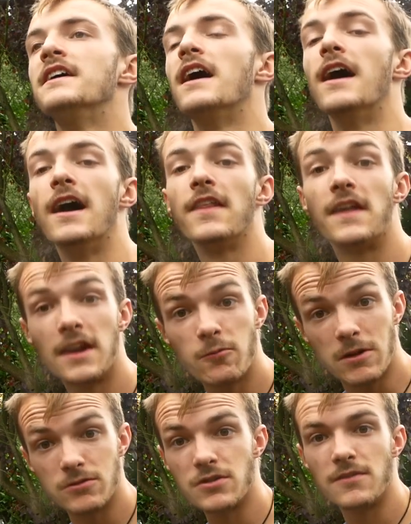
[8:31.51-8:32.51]
then I
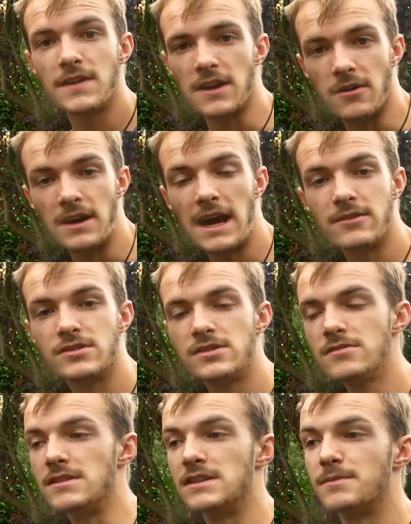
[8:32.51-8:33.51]
will do a video on how to
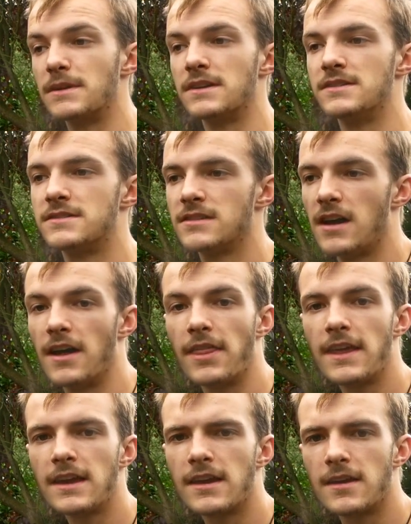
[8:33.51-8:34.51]
do this, because I
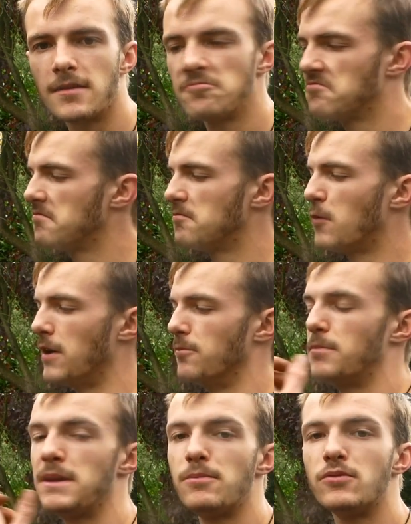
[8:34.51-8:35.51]
think, well,
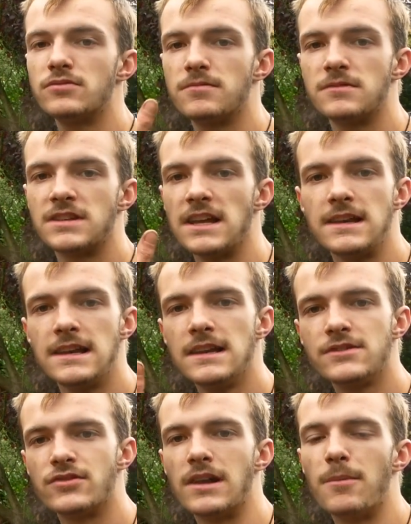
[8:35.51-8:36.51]
people say
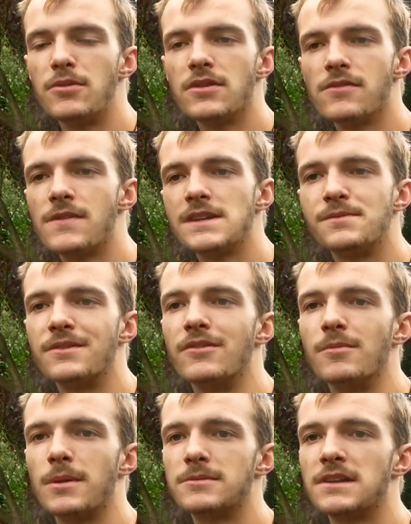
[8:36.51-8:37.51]
literally, I put it on the Facebook
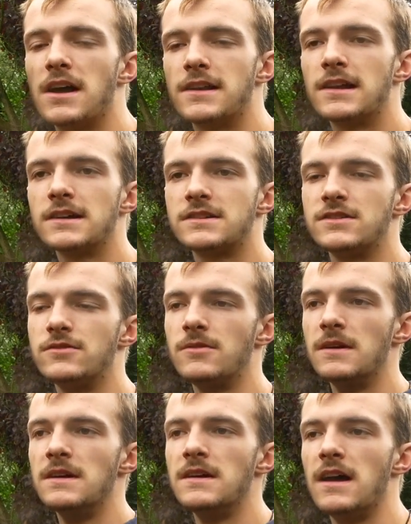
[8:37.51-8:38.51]
group, I was like, I'd like to
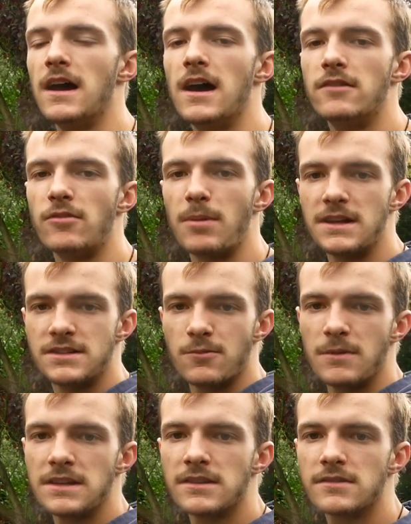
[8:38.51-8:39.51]
replace the
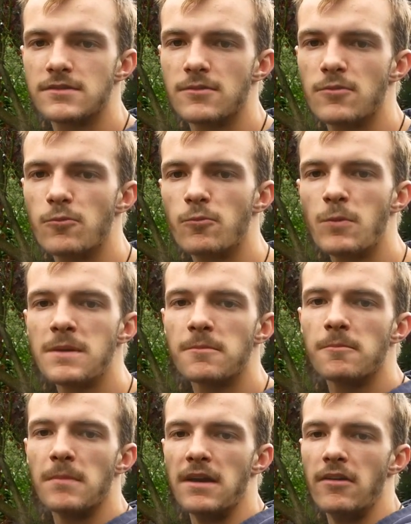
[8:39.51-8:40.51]
wing
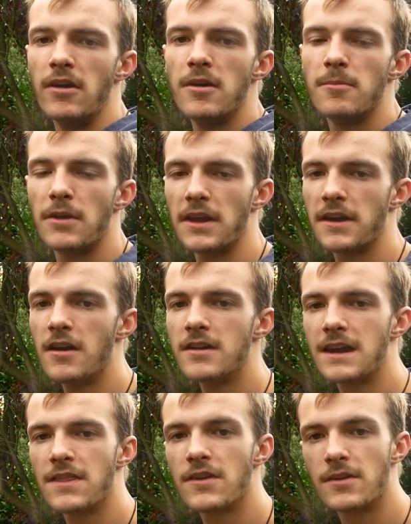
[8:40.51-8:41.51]
mirror, but I
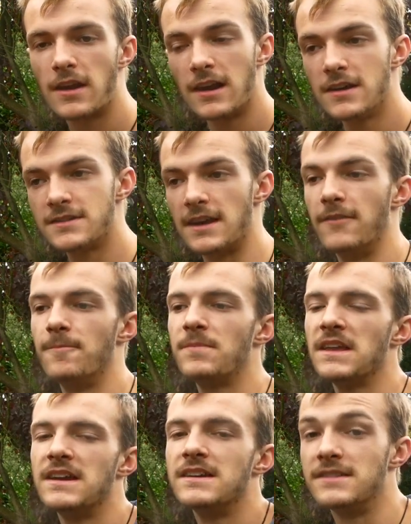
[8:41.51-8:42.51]
can't get the glass out.
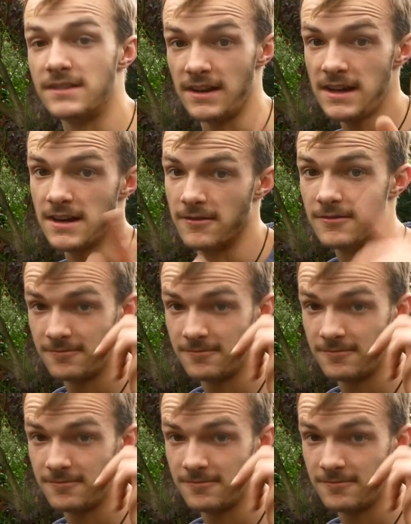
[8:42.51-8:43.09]
So now,